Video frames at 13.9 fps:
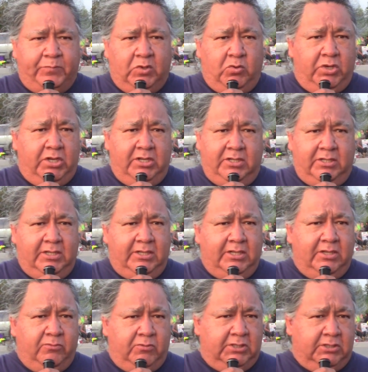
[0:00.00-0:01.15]
We didn't think
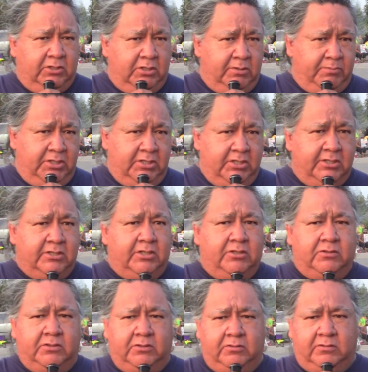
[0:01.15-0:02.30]
it was going to be this
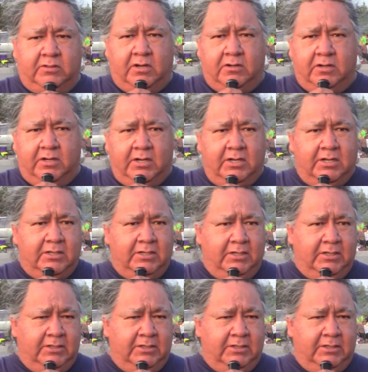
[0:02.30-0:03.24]
close to our,